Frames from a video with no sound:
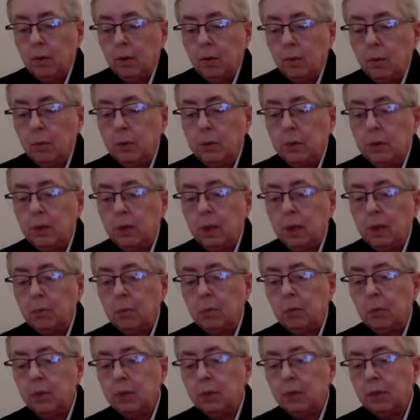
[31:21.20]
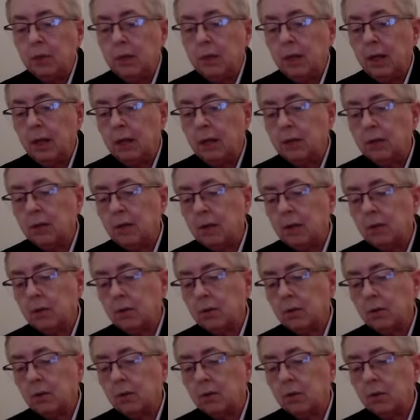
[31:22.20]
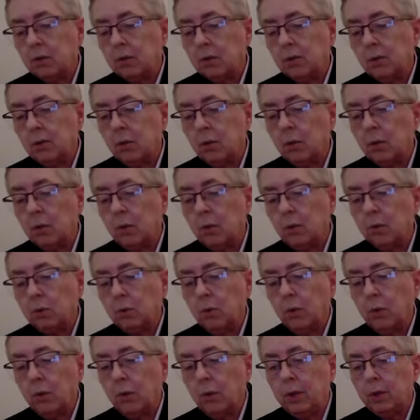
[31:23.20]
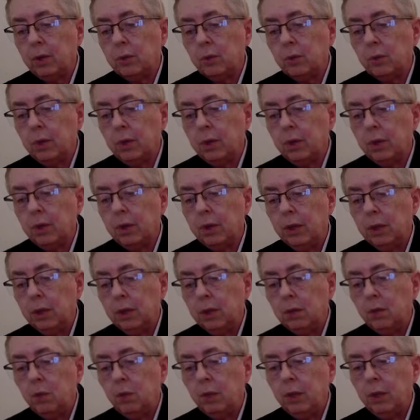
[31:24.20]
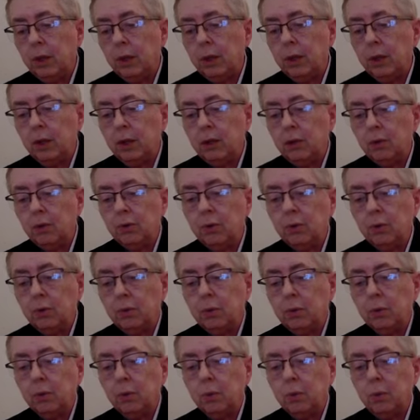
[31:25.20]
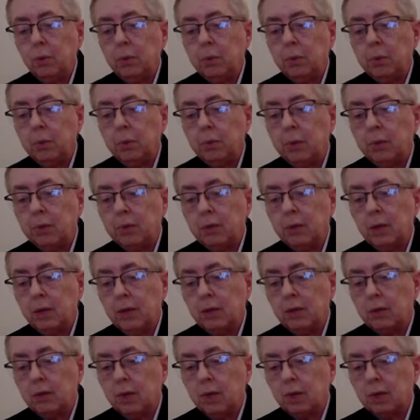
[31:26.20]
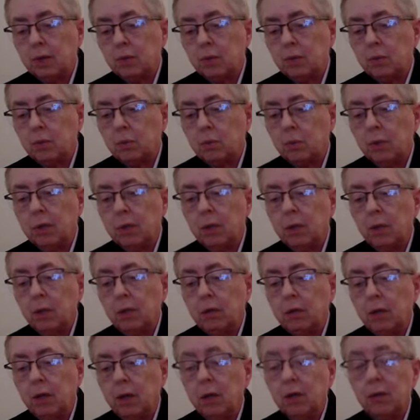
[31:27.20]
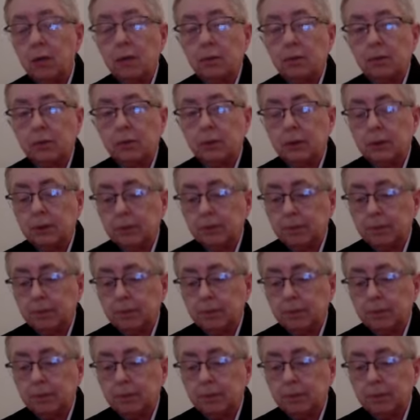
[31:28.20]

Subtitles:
We say Buddhas and ancestors of old were as we in the future will be Buddhas and ancestors. We are not different.